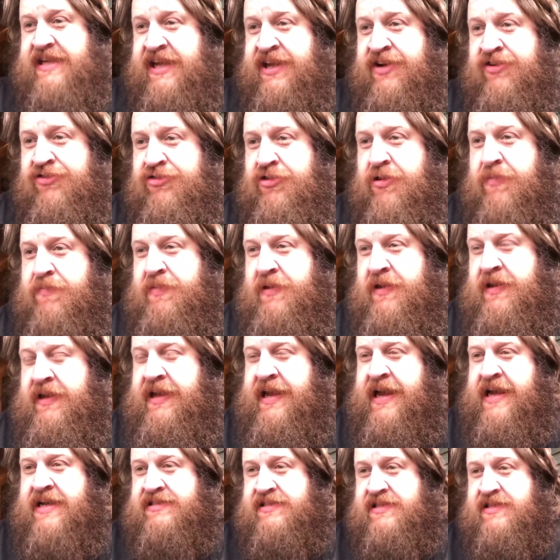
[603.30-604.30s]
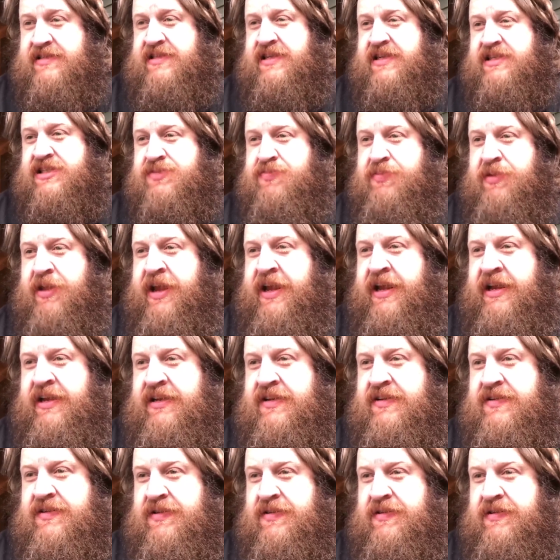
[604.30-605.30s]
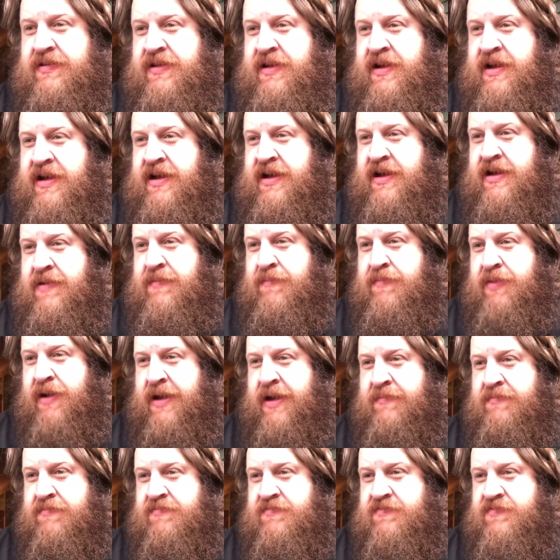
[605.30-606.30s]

entropy, as it's explained by